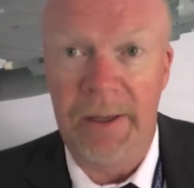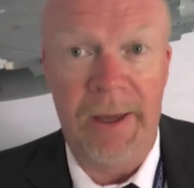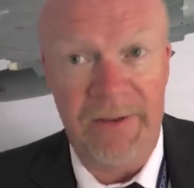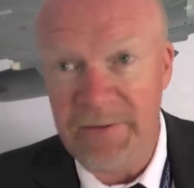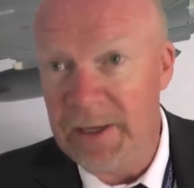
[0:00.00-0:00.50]

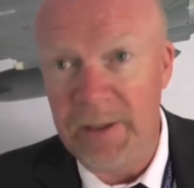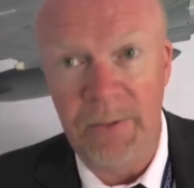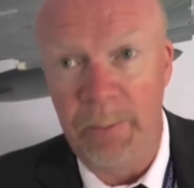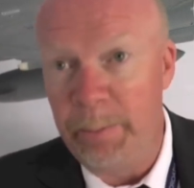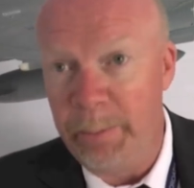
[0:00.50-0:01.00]
Excellent
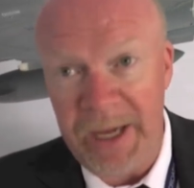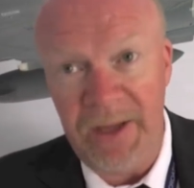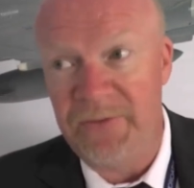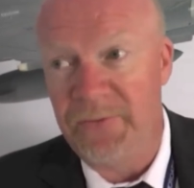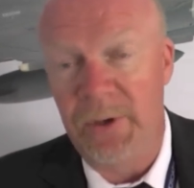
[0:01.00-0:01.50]

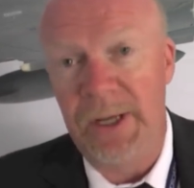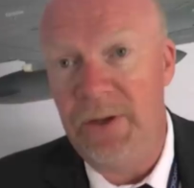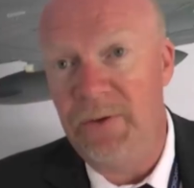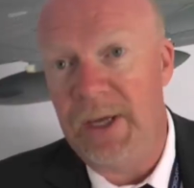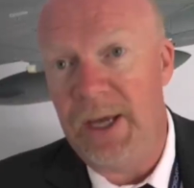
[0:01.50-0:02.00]
base for
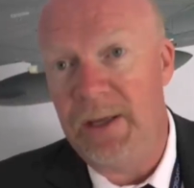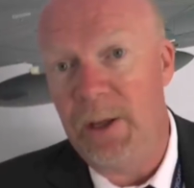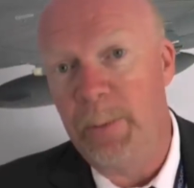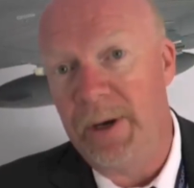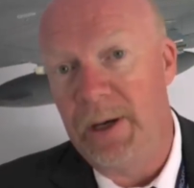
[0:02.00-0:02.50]

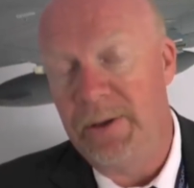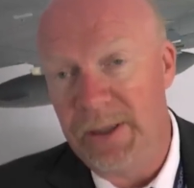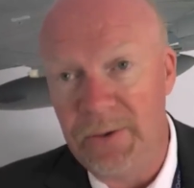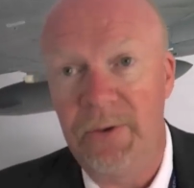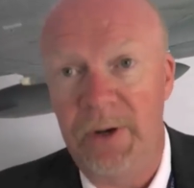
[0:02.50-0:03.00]
educating a pilot
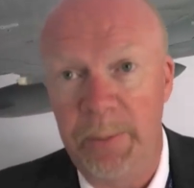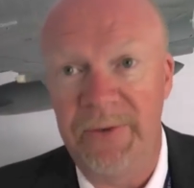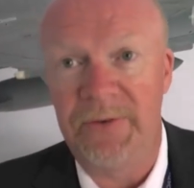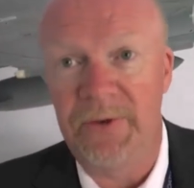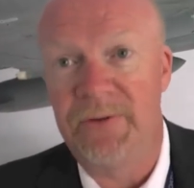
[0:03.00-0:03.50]
into a
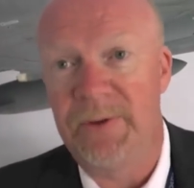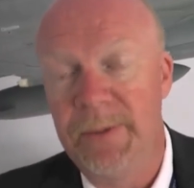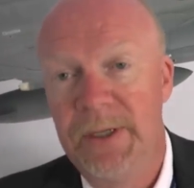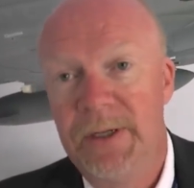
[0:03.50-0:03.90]
Gripen system.